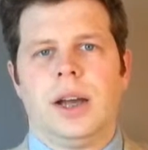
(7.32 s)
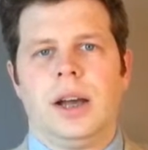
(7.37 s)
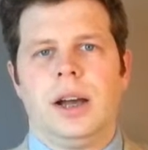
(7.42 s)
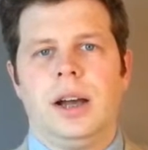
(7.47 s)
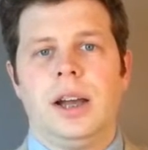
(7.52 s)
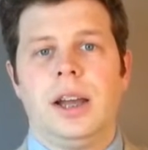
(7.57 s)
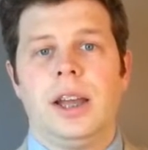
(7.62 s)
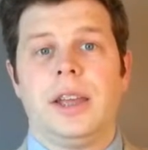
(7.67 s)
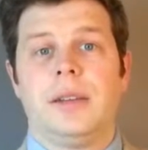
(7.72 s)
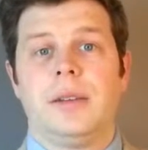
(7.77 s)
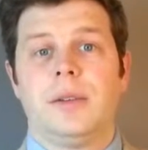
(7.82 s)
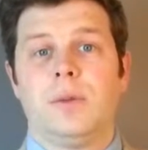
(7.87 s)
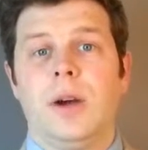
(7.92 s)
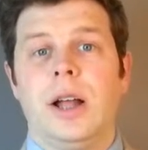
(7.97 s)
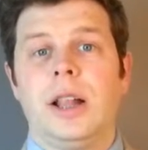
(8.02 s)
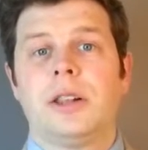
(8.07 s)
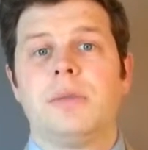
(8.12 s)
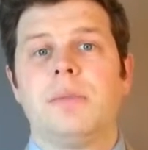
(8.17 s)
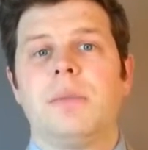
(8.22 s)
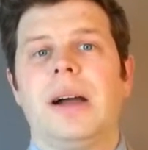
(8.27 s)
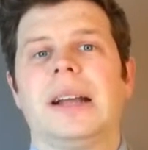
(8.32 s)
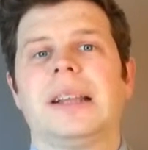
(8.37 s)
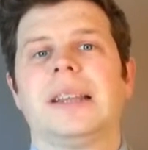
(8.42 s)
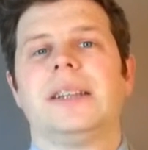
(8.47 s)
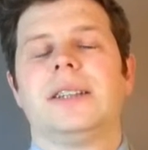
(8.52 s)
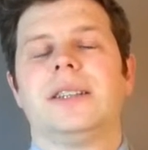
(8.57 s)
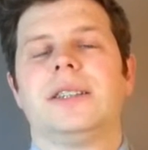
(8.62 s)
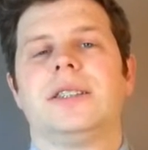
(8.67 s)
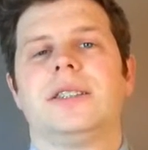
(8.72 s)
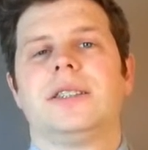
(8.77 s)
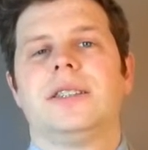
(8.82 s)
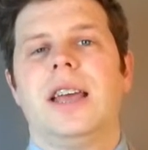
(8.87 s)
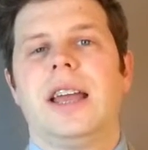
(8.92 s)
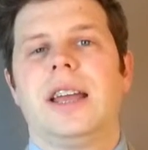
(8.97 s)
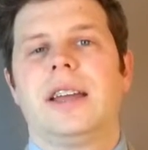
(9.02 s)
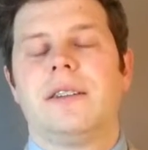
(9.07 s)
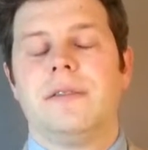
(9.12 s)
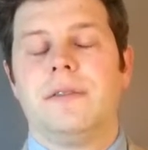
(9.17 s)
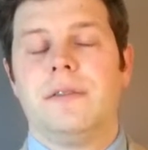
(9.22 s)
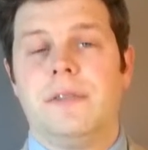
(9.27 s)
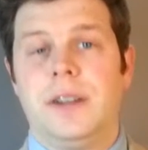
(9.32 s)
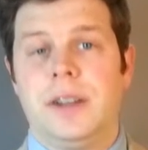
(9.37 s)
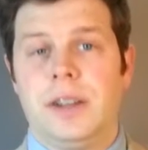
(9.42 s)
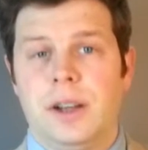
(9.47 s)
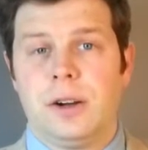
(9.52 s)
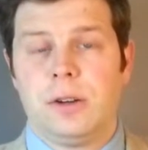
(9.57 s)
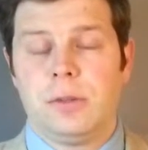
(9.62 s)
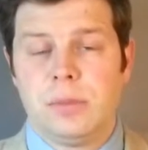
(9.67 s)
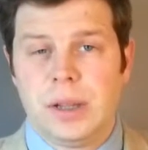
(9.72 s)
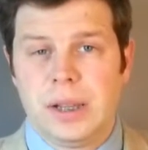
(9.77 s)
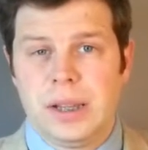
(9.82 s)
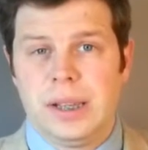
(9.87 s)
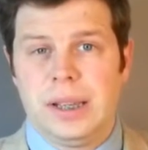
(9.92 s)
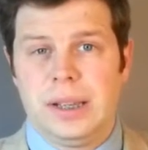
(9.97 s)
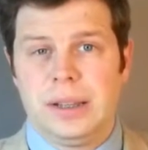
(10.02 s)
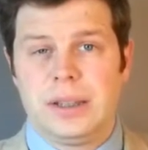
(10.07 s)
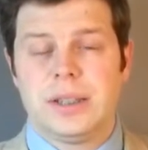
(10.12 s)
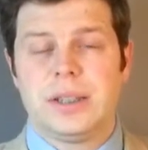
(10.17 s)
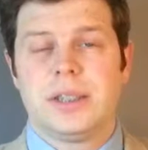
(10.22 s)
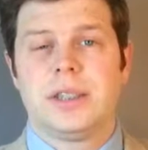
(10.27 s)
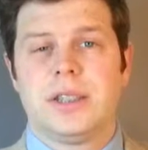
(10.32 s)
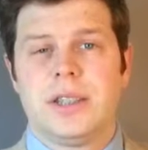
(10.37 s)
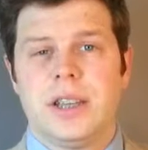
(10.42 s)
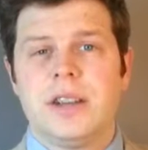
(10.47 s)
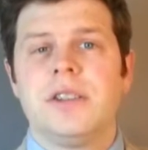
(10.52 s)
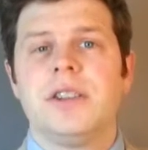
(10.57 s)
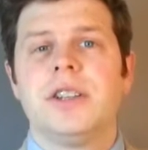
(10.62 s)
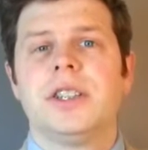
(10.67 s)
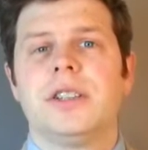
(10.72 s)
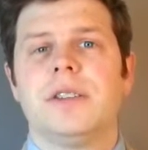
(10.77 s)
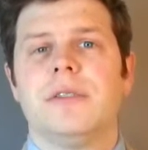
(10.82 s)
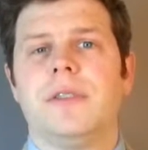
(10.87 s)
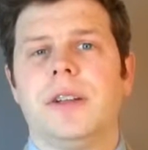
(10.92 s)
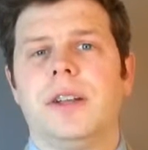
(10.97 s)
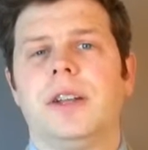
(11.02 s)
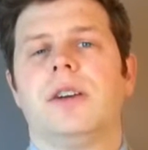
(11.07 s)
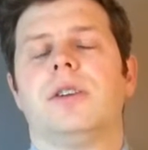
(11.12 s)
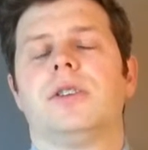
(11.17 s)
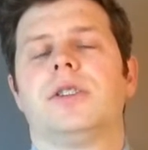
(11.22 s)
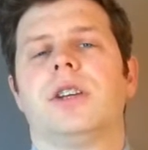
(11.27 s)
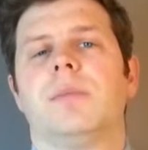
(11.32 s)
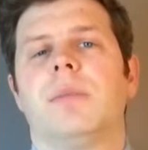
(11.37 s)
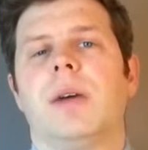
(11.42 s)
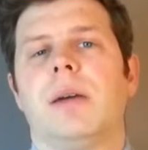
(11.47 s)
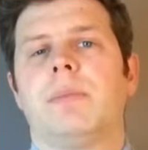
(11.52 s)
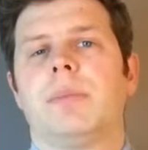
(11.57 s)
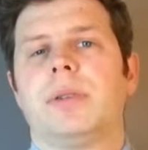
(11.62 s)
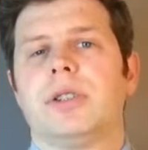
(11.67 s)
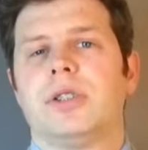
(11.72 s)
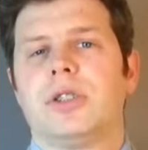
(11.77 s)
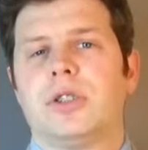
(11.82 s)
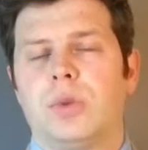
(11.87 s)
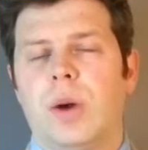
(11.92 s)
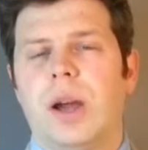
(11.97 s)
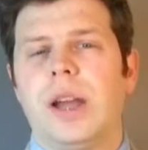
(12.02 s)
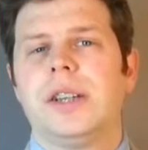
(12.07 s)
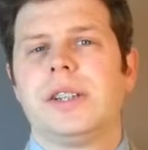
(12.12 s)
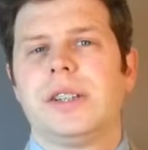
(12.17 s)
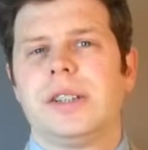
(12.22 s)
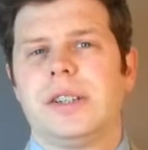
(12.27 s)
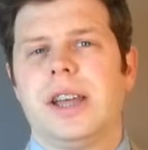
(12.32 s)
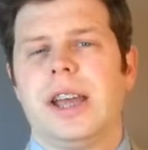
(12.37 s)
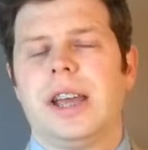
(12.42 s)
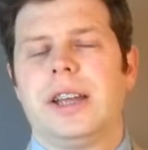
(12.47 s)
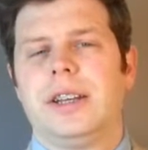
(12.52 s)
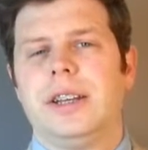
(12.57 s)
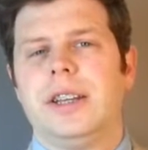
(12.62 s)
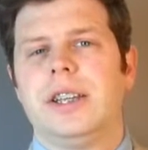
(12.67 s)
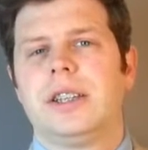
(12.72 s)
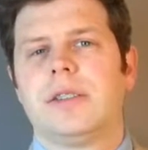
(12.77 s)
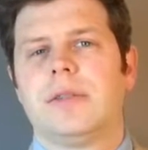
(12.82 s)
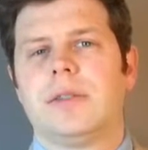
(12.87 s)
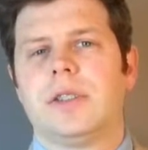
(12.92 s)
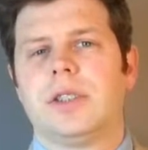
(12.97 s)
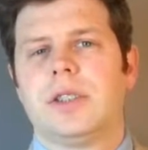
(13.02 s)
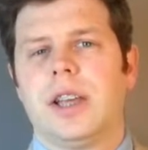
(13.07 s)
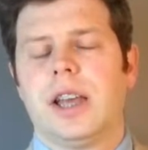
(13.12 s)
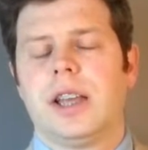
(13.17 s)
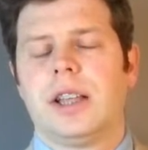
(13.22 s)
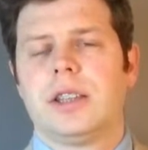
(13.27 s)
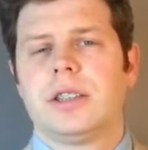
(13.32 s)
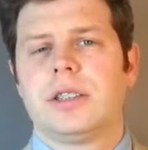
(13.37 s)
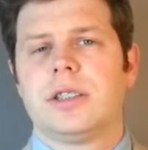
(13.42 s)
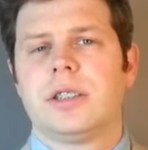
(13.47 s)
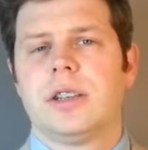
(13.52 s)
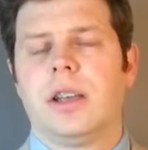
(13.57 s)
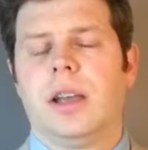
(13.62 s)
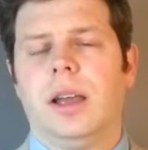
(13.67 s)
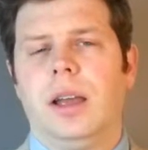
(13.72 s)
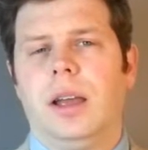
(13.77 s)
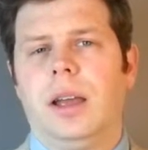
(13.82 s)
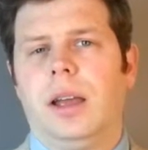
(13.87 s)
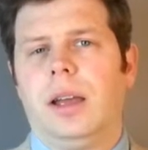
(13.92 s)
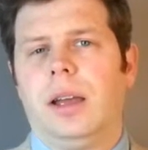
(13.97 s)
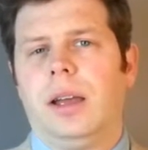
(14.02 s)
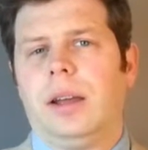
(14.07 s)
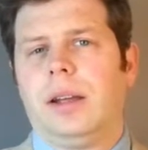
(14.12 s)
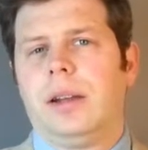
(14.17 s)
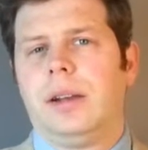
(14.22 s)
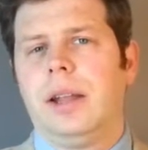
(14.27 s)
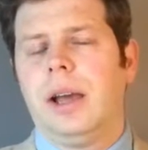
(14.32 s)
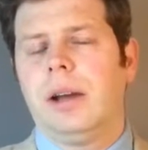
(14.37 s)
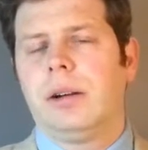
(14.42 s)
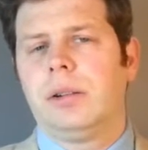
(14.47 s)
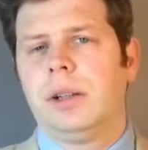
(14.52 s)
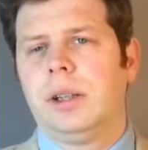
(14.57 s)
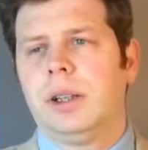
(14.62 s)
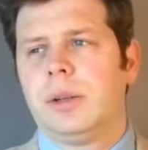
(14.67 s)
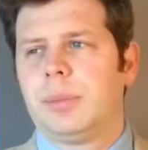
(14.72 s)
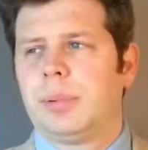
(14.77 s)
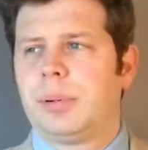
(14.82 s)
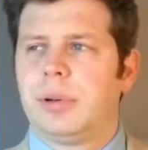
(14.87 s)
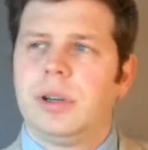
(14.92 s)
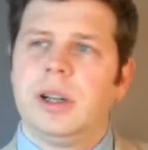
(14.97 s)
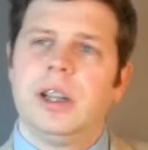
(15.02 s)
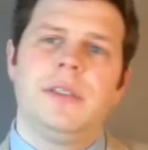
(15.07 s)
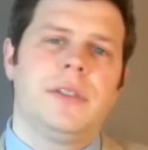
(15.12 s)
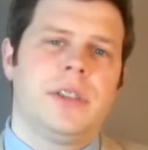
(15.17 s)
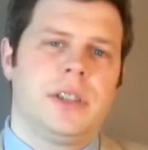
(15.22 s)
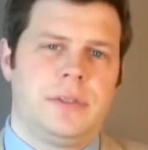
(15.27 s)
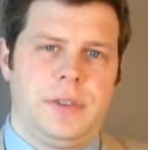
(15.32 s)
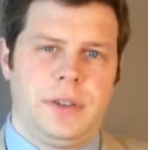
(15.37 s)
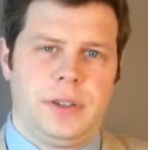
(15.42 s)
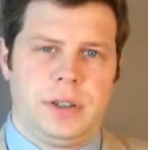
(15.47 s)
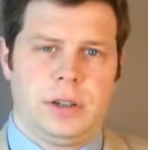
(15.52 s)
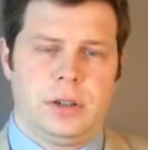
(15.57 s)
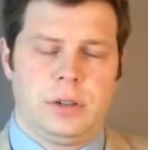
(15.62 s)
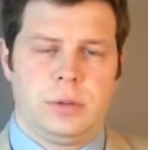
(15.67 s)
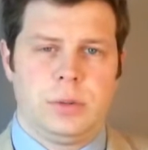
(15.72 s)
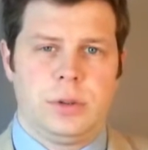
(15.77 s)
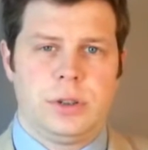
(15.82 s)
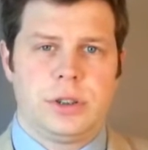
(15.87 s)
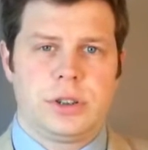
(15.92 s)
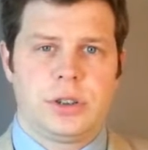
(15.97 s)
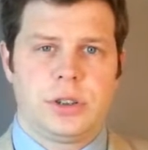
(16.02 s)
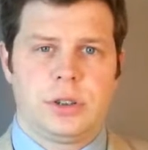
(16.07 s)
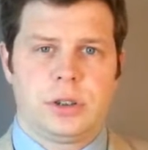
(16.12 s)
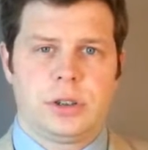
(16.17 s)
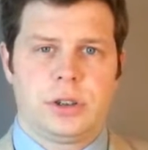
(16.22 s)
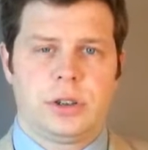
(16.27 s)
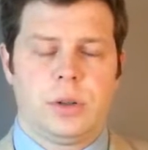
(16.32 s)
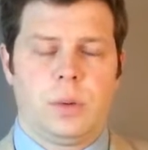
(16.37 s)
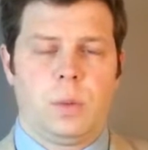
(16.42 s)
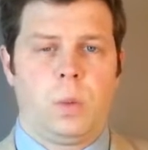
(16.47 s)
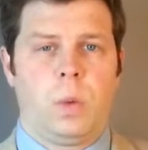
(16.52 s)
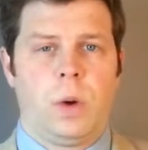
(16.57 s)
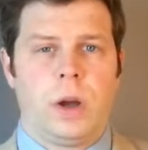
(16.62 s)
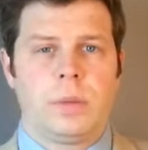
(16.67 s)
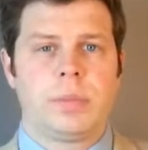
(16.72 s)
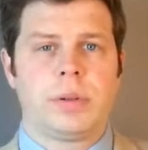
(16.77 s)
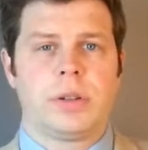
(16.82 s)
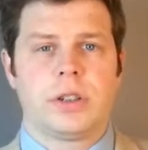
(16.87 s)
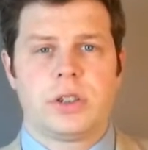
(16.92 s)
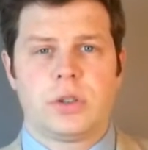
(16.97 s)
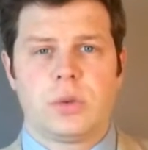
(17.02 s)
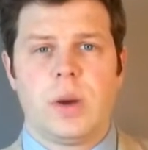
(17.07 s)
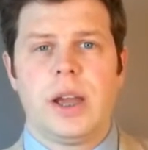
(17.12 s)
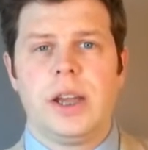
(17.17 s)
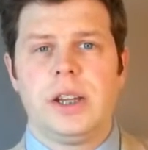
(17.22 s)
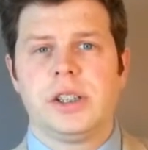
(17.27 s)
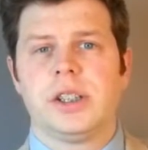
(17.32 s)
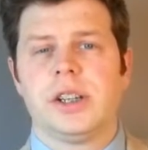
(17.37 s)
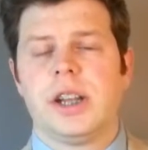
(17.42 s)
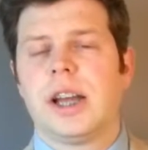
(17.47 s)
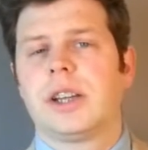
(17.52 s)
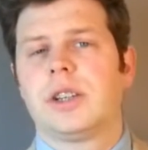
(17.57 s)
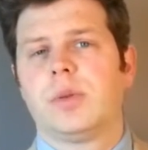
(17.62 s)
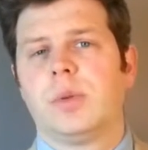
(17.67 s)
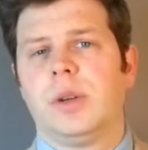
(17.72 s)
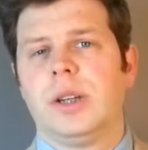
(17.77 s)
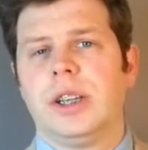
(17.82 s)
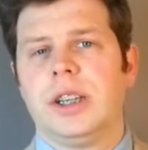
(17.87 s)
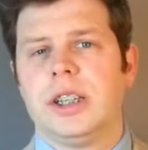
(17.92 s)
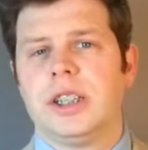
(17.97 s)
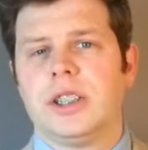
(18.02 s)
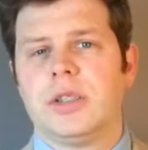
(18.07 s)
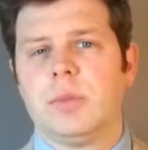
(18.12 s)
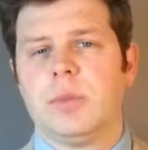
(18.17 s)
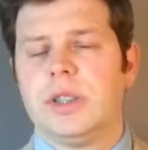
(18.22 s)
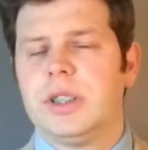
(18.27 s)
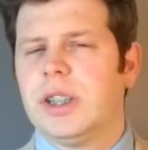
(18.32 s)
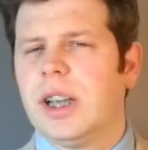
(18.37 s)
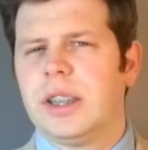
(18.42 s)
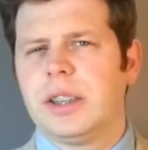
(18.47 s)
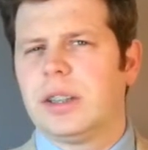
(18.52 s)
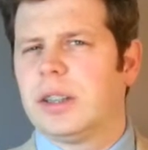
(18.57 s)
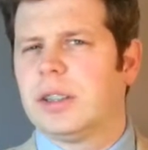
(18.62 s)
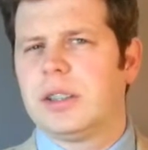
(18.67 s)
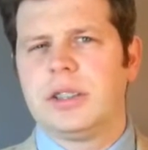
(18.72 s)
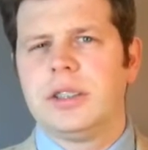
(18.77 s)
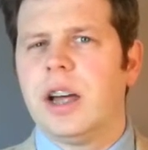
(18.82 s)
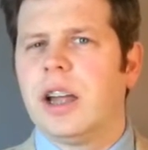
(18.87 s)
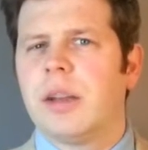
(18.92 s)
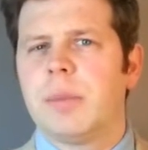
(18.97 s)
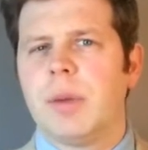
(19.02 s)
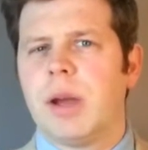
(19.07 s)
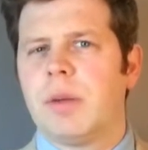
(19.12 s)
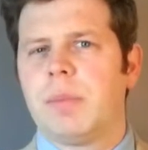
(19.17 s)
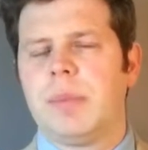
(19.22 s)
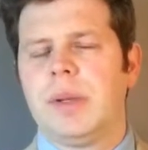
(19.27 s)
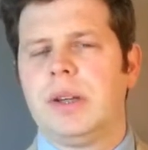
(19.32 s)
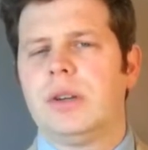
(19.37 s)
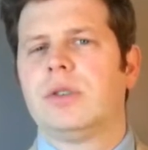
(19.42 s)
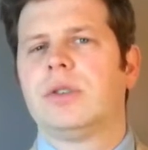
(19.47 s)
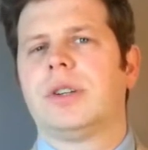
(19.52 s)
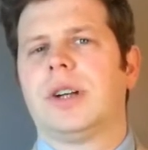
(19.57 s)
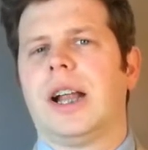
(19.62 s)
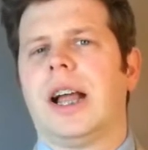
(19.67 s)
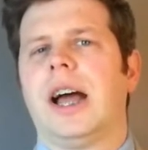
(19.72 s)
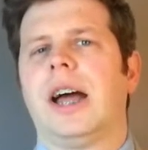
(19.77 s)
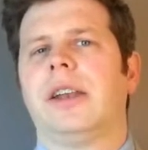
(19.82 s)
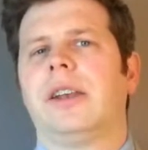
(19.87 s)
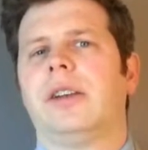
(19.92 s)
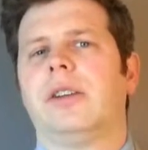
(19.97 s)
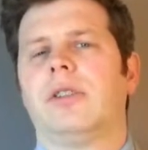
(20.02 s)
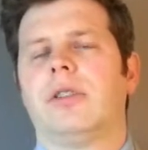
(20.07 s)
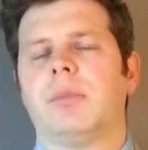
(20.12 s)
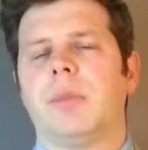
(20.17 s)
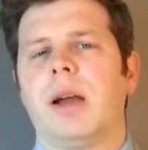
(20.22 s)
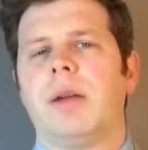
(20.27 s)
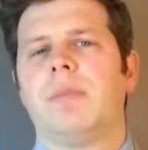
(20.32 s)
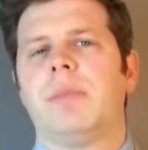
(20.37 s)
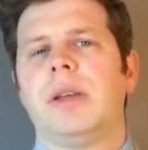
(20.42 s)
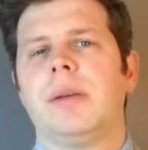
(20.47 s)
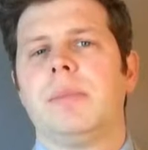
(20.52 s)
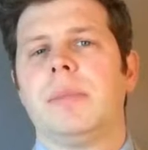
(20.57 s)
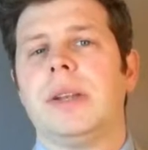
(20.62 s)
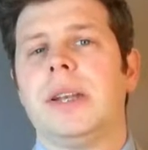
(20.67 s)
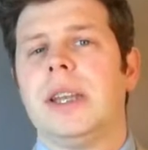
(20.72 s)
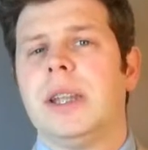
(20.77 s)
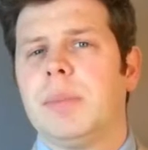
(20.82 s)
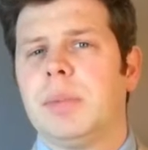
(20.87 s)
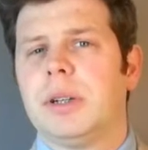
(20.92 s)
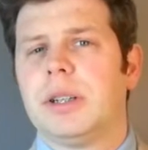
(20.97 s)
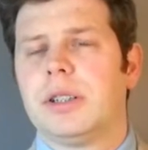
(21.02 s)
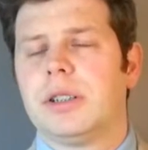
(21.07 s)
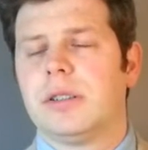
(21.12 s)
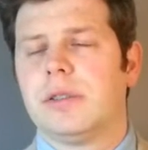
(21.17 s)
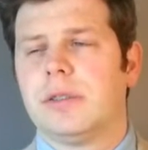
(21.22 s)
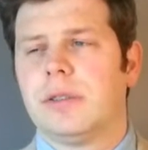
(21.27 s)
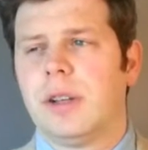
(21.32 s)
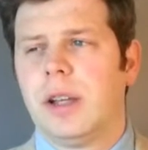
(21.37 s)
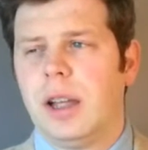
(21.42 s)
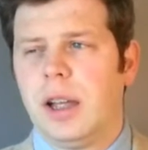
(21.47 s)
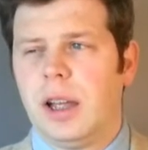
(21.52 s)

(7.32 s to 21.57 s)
Hi, welcome back to the second video in this series of videos about persuasion techniques for sales. Now, in the previous video, we discussed what persuasion actually is, and we said that it's not about being underhanded or about being manipulative.